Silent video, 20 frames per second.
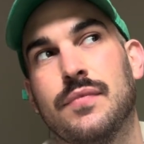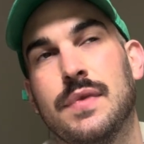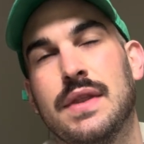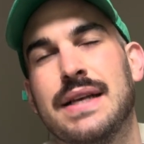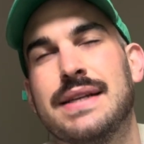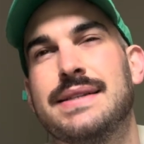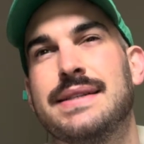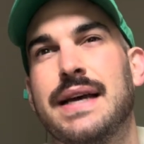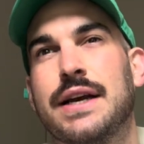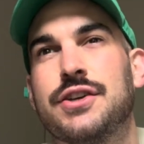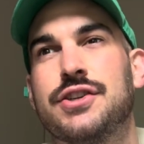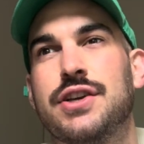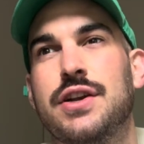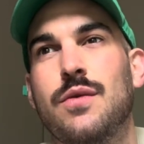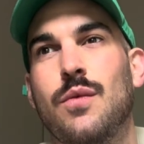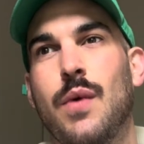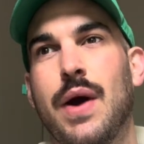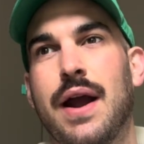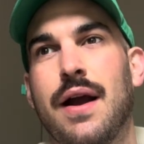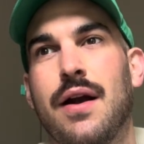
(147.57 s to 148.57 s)

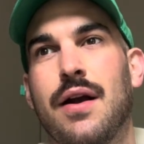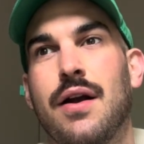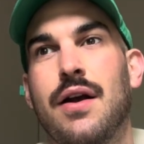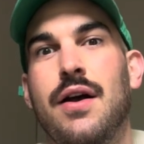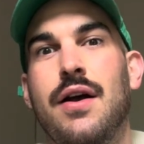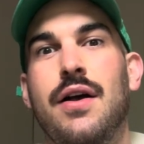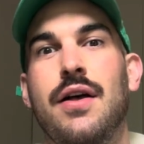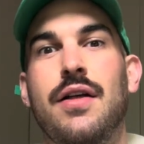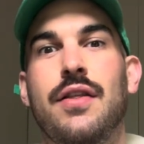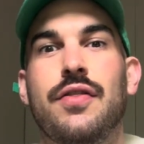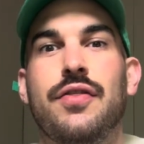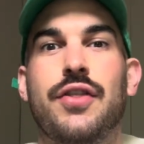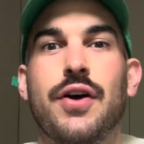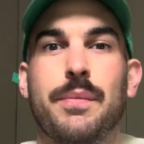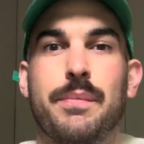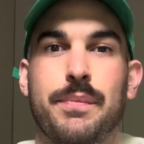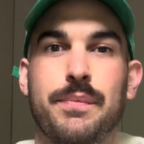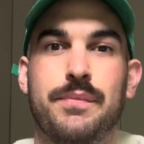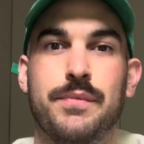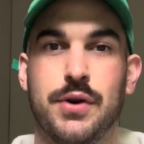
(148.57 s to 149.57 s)
section where the
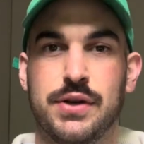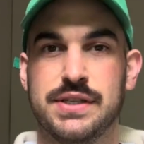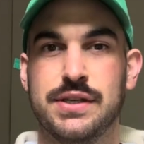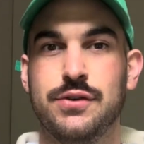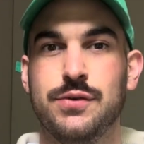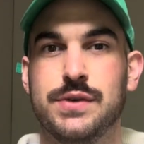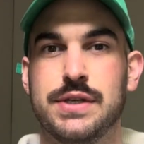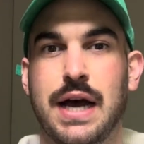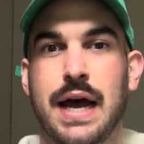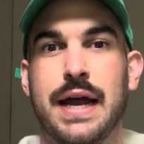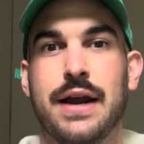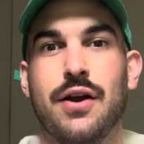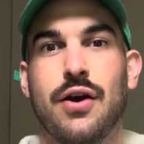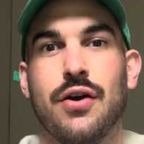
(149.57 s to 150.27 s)
person who died,